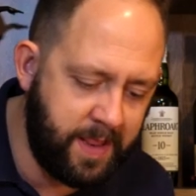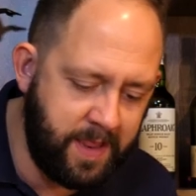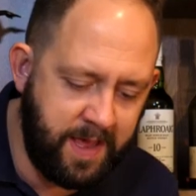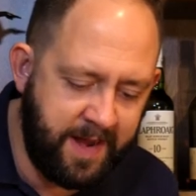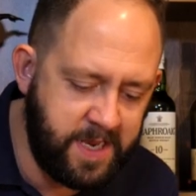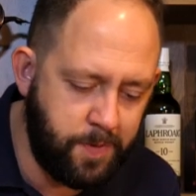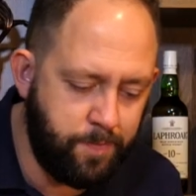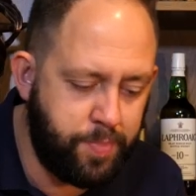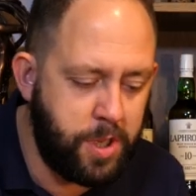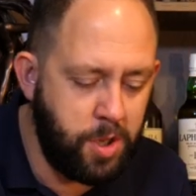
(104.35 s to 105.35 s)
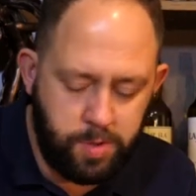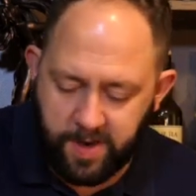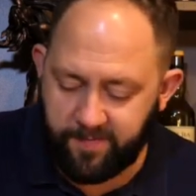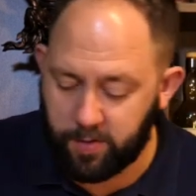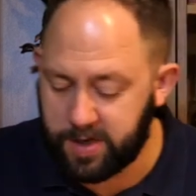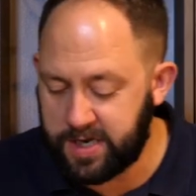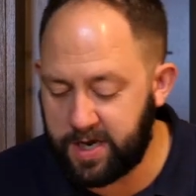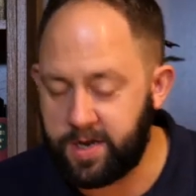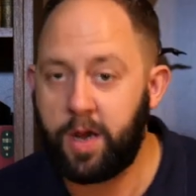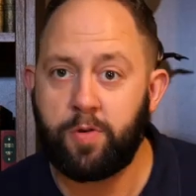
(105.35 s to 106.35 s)
That is a beautiful
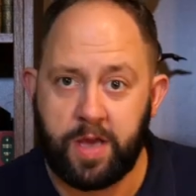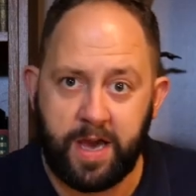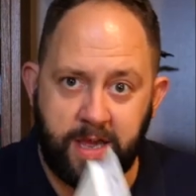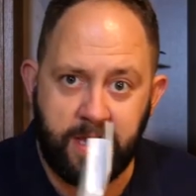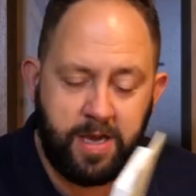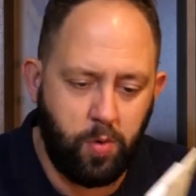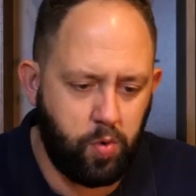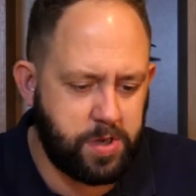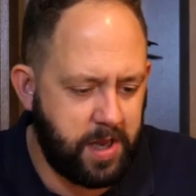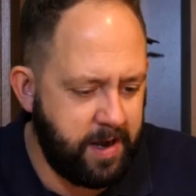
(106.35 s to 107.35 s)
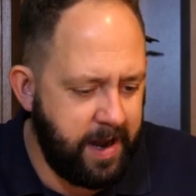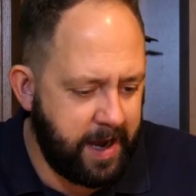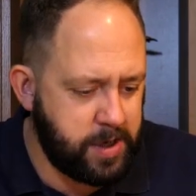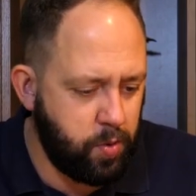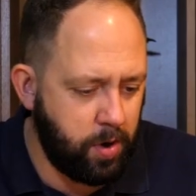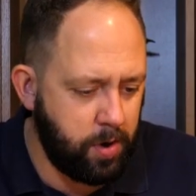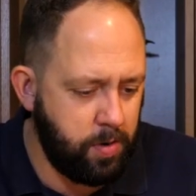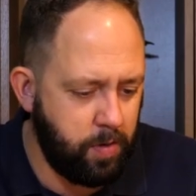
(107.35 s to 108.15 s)
design. Okay, what's the next one?